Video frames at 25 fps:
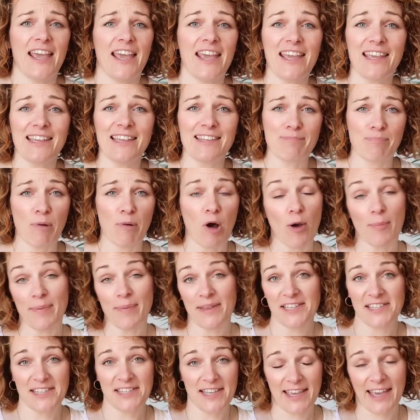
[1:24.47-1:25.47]
is
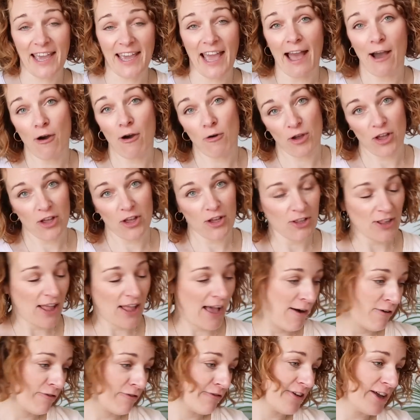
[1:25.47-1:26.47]
Barbie's cowgirl
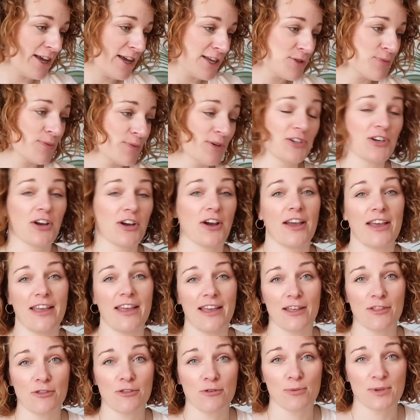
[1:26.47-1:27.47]
outfit, which
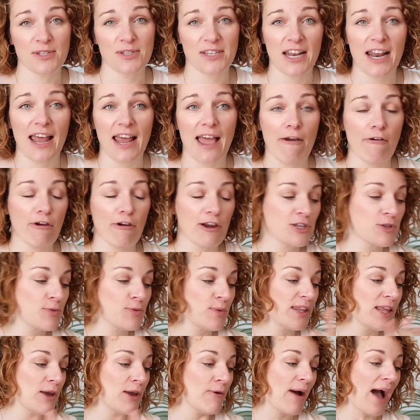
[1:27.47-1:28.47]
I thought was hilarious
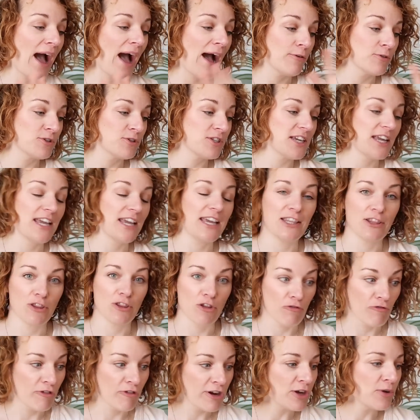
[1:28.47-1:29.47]
when they were out in
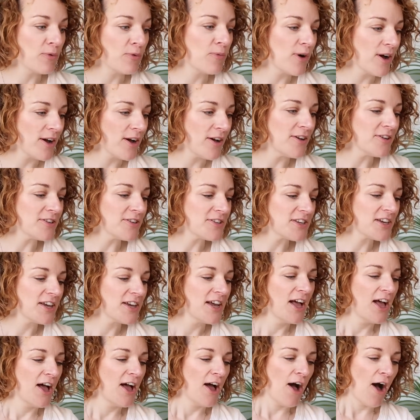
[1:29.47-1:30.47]
the real world.
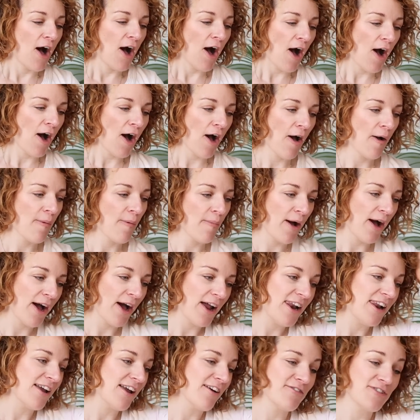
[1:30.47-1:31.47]
I
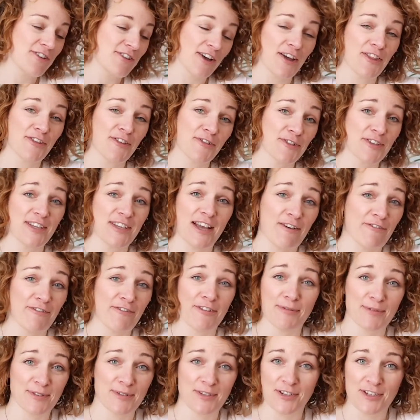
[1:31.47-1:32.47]
thought this
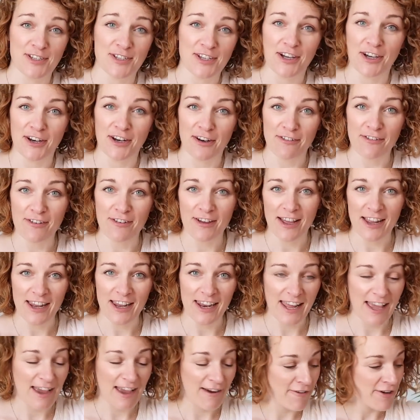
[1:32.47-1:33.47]
outfit was just kind of
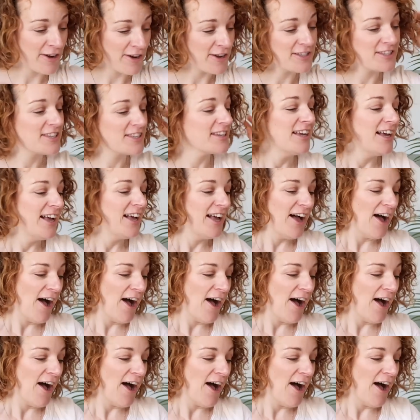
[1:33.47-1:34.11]
hilarious.